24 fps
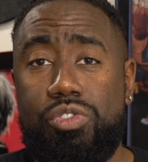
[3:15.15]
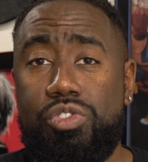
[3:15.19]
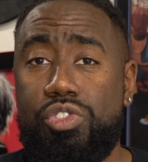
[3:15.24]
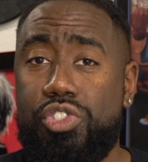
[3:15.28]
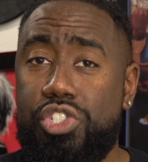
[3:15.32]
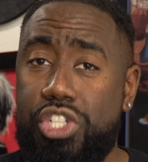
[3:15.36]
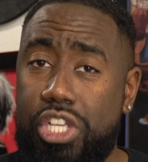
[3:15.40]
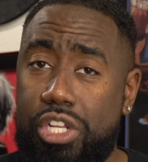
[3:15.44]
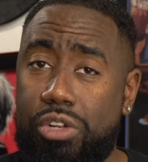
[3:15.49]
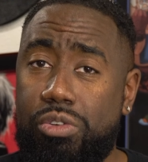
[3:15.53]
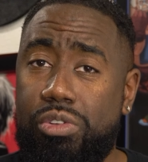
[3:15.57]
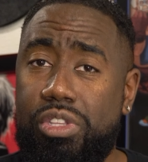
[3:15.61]

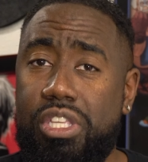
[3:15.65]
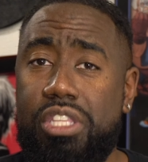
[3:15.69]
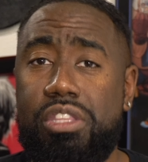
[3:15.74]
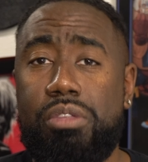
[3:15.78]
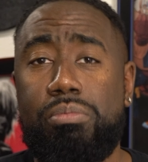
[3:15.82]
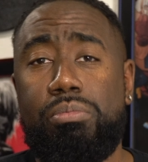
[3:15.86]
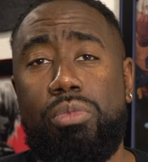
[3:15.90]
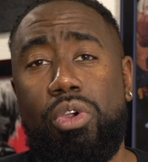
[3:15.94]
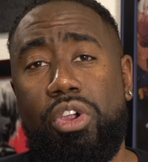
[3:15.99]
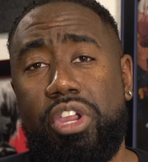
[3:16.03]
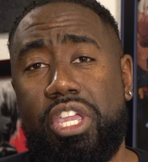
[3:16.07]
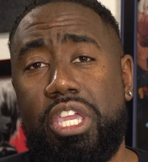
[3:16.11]
Generally,
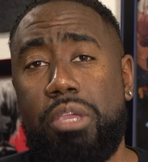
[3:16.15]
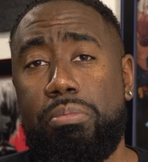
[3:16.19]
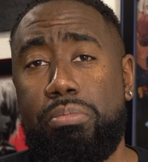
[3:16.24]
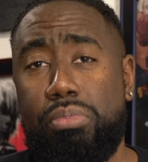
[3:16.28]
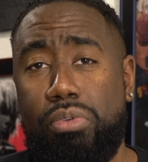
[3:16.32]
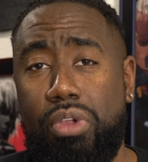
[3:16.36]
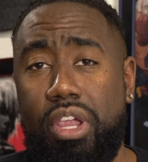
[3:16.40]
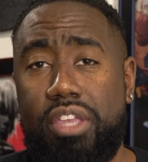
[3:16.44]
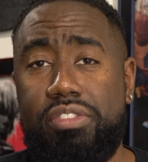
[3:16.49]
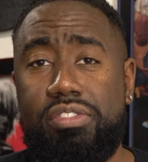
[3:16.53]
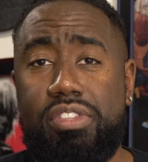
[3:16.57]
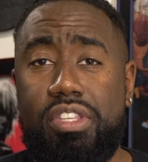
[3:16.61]
the market
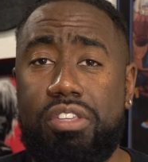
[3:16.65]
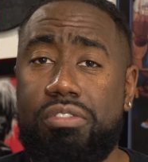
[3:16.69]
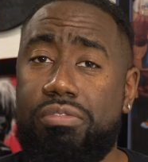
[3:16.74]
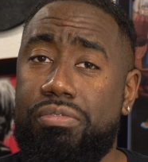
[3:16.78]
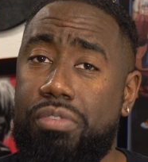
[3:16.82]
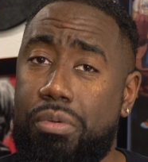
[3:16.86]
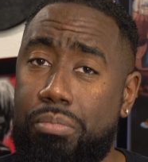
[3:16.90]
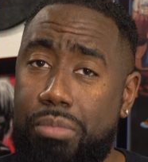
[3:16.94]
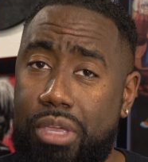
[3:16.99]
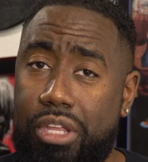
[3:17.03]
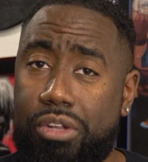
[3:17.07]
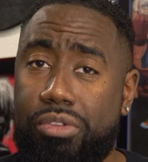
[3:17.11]
pricing
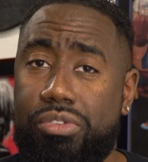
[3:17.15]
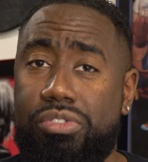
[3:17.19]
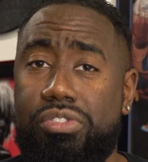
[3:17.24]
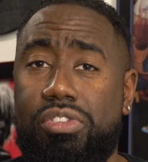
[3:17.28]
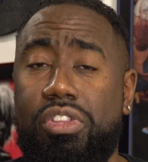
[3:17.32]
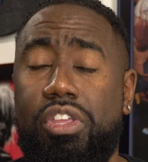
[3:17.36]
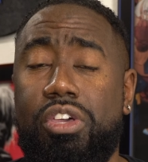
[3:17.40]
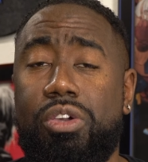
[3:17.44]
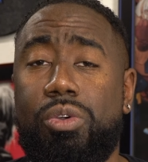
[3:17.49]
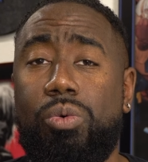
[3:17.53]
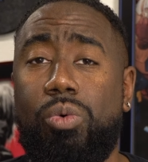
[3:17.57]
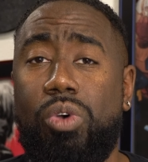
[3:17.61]
for Metal
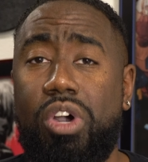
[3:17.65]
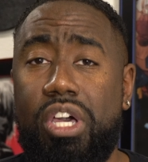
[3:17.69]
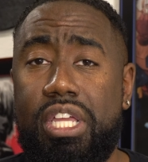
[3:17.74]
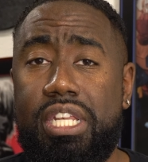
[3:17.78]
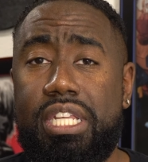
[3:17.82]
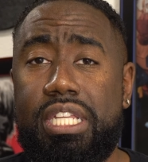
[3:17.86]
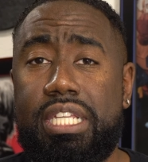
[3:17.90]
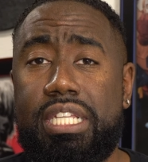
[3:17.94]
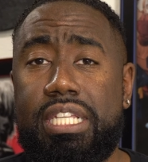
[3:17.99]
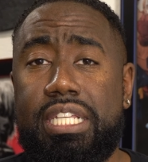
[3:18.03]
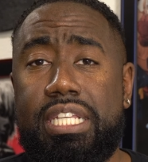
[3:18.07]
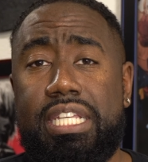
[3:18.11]
Slug
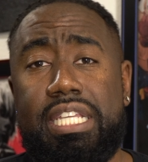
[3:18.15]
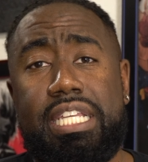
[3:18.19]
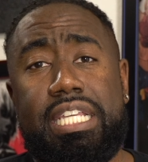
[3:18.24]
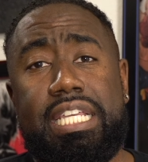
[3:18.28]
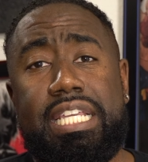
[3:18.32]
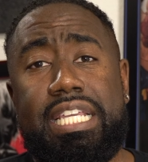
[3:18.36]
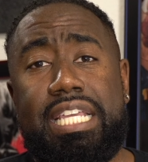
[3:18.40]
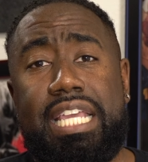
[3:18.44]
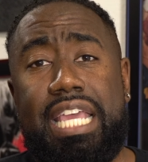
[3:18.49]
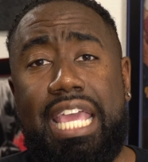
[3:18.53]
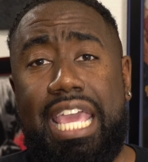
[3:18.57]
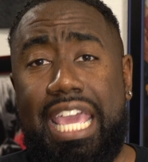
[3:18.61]
1
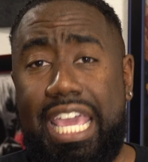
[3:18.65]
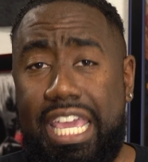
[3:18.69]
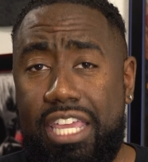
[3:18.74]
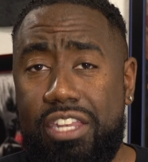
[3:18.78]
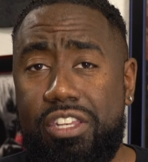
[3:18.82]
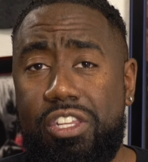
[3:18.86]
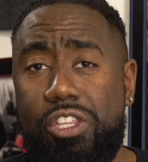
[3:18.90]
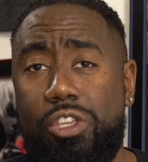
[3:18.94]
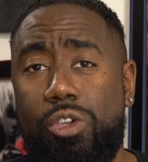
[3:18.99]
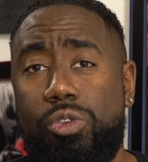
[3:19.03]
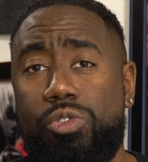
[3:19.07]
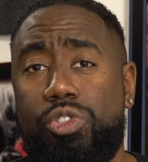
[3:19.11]

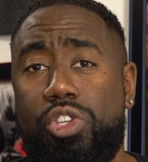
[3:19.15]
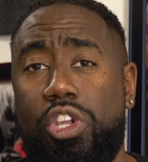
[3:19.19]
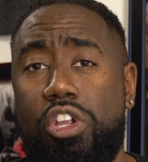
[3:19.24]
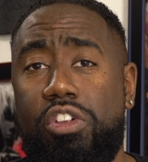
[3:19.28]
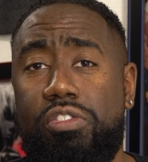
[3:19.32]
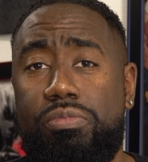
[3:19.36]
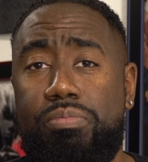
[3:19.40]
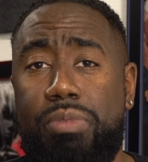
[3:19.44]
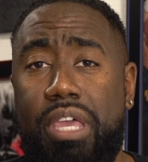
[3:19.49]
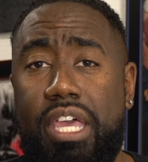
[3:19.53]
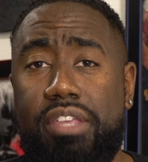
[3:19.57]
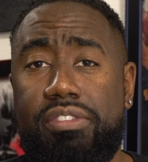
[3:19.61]
and Neo
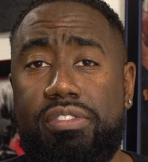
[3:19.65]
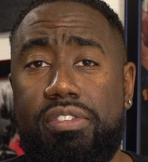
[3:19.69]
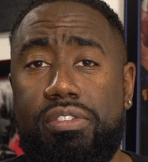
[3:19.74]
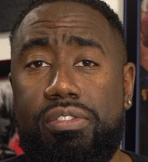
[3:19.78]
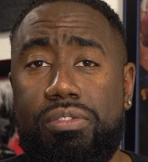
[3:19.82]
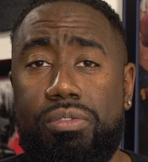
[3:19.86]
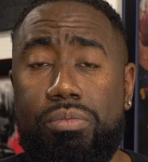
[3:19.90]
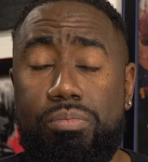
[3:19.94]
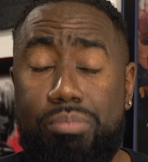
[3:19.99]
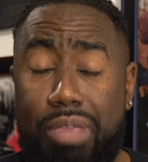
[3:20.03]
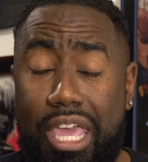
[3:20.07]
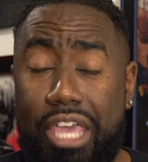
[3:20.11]
Turf
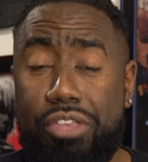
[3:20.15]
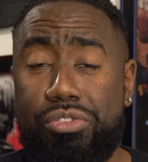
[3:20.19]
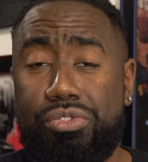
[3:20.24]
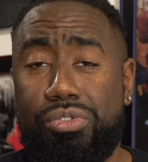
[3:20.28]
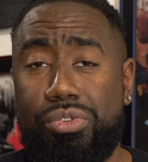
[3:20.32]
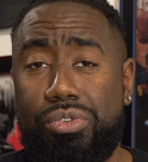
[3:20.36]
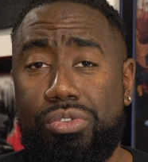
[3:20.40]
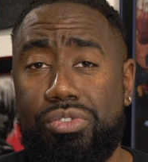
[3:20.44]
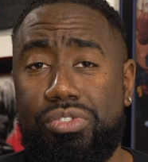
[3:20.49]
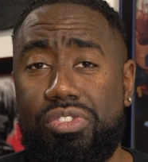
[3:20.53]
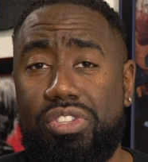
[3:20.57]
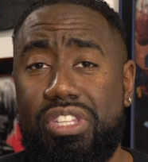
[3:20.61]

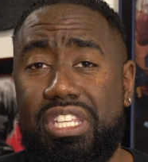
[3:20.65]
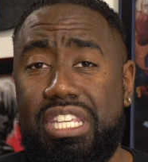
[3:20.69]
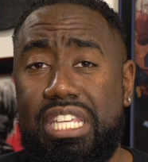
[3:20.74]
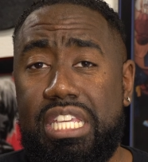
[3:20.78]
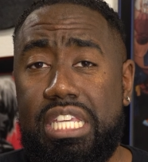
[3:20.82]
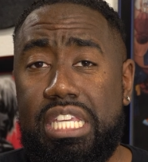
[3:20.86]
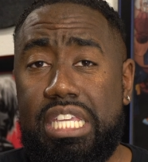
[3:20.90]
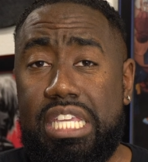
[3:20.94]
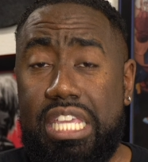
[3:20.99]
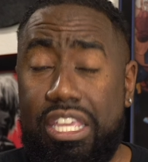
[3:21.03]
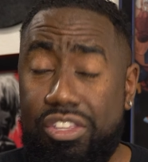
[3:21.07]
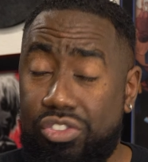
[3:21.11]
Masters
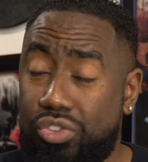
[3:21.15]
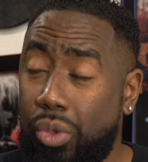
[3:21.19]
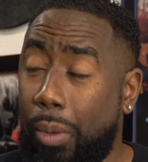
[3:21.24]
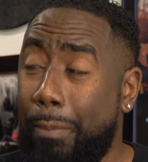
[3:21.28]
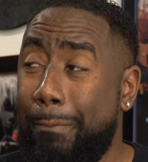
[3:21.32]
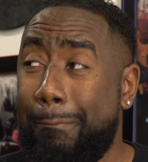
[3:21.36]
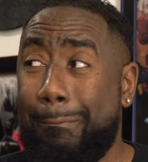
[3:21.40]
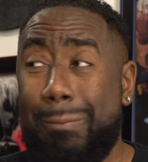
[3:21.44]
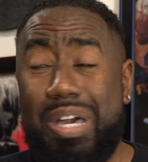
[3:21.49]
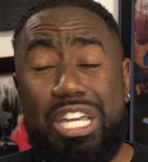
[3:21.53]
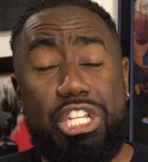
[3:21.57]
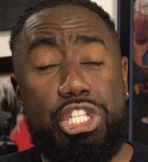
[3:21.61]
is
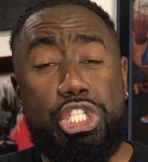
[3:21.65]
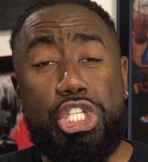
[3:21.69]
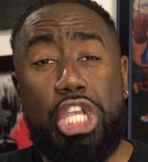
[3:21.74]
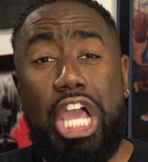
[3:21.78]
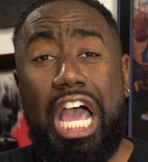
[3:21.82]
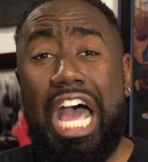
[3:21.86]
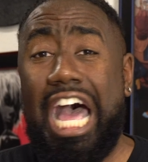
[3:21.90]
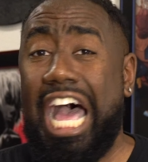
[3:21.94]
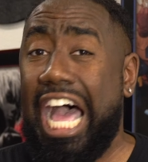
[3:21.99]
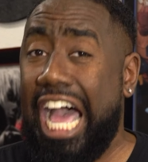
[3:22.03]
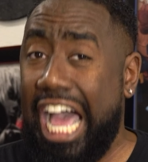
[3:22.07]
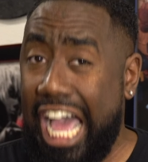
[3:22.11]
much
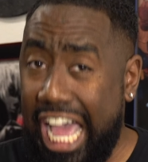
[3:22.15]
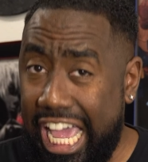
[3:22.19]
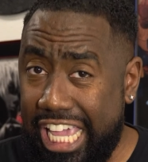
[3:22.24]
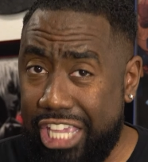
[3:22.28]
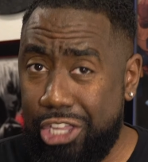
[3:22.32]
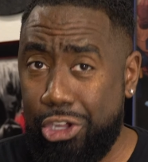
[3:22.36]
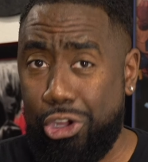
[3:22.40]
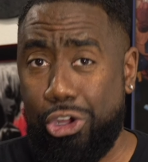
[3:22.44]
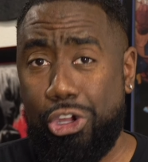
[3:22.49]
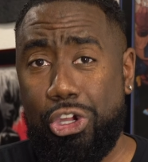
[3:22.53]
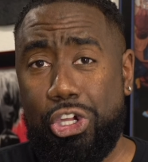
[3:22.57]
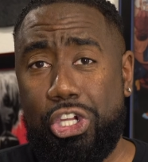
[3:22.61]

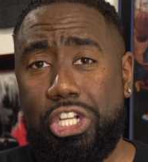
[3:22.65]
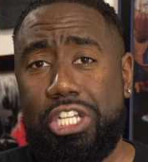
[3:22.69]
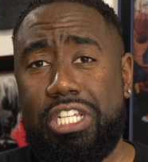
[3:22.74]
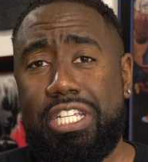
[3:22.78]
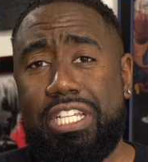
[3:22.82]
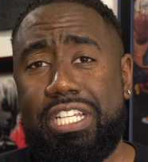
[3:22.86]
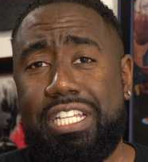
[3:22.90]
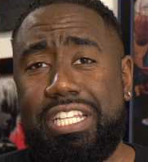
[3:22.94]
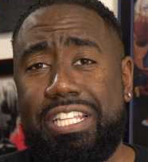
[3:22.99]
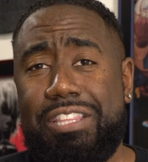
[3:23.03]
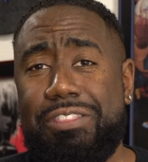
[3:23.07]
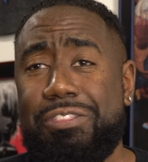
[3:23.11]
higher
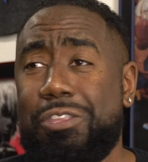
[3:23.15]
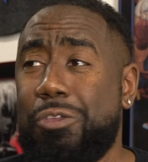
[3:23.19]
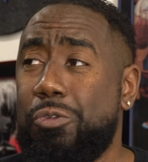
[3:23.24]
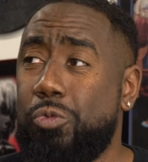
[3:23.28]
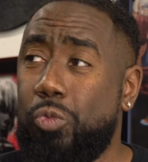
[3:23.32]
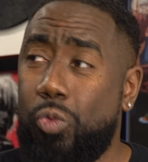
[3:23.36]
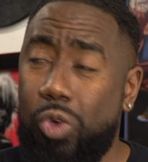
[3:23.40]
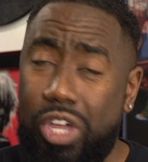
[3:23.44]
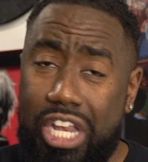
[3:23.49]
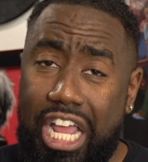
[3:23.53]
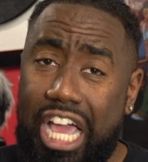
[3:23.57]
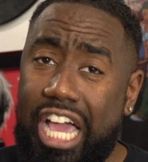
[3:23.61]

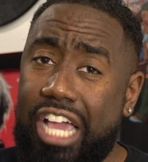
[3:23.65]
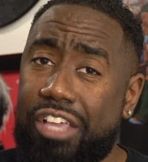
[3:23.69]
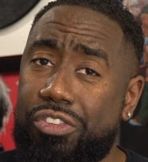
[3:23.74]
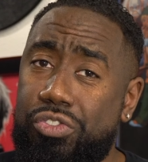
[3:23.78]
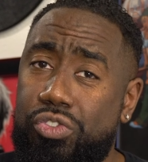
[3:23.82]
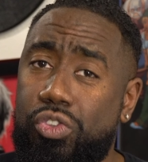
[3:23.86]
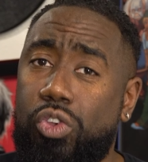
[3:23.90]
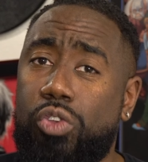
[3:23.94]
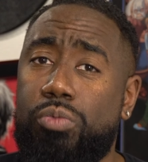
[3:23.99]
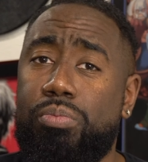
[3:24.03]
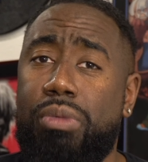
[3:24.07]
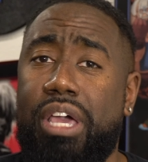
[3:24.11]
than what I
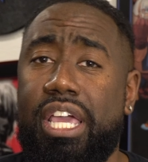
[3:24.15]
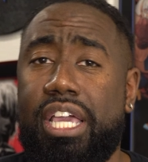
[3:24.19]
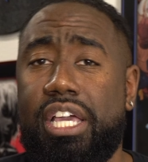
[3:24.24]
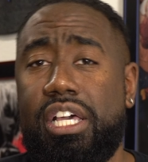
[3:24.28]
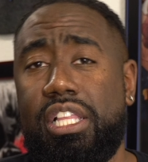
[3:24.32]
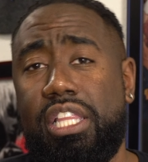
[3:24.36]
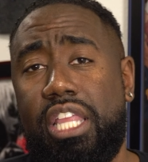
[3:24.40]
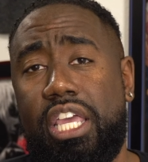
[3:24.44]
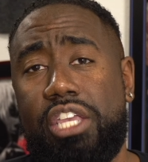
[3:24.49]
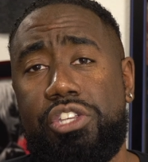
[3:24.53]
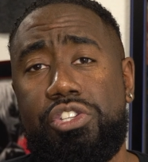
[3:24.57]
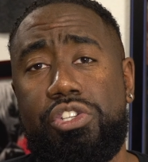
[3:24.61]
sold my
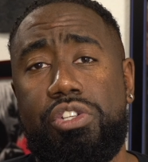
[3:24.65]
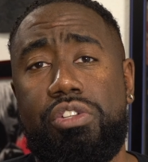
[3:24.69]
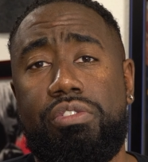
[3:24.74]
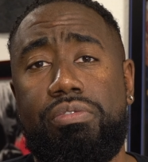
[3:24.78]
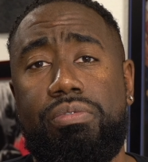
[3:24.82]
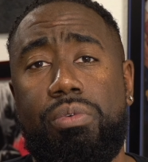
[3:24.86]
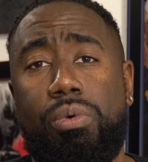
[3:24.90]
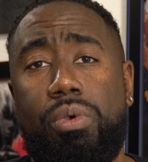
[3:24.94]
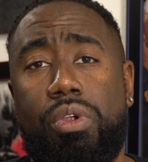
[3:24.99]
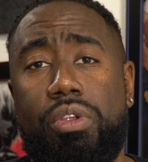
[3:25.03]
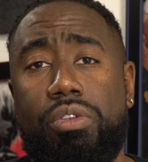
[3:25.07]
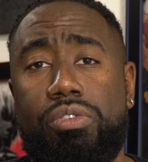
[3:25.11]
collection
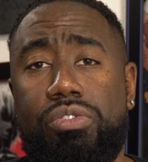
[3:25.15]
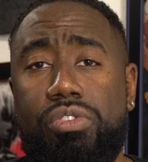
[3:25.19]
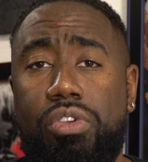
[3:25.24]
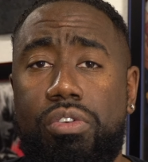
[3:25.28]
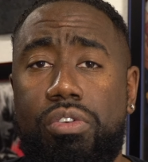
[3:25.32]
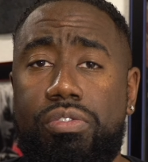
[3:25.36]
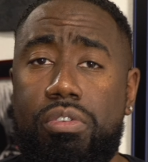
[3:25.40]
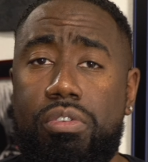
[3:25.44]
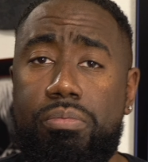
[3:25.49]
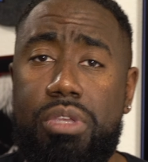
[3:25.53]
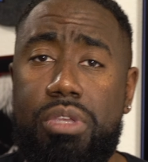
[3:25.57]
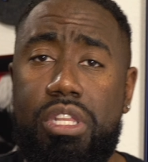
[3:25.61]
for.
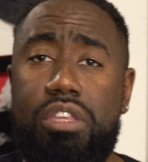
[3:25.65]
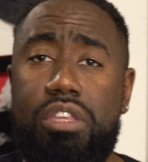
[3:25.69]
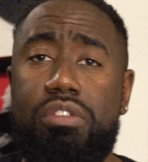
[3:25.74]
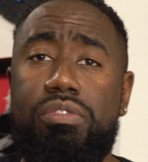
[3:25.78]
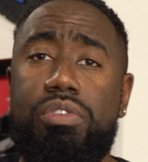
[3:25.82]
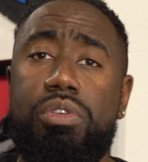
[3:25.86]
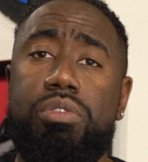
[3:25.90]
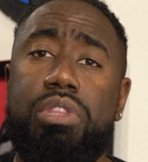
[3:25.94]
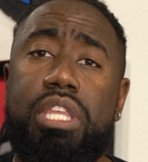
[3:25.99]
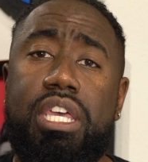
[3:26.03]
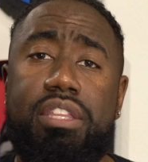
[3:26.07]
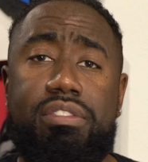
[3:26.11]
So for many of
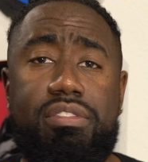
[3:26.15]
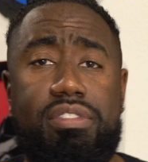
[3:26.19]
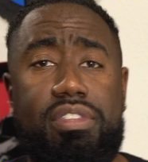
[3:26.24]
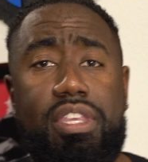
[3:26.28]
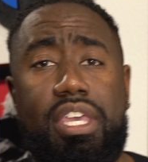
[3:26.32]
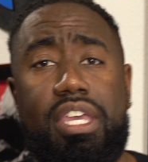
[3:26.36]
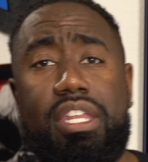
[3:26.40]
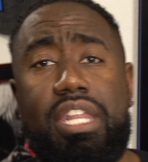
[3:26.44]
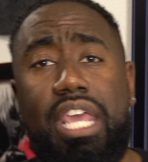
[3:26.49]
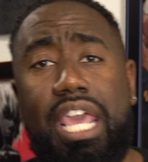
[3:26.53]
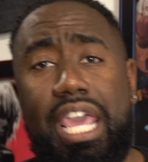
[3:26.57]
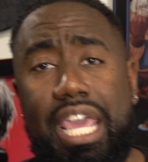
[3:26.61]
you that
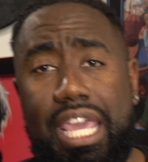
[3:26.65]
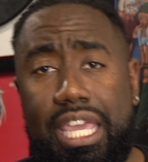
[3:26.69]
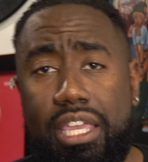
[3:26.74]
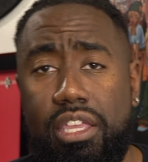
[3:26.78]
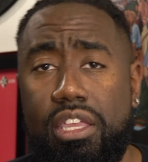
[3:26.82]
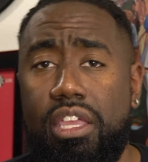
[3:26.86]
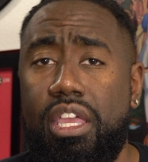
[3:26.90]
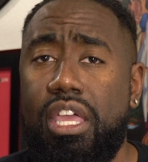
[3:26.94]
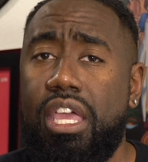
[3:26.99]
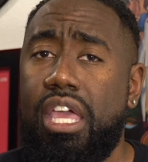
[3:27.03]
said, hey,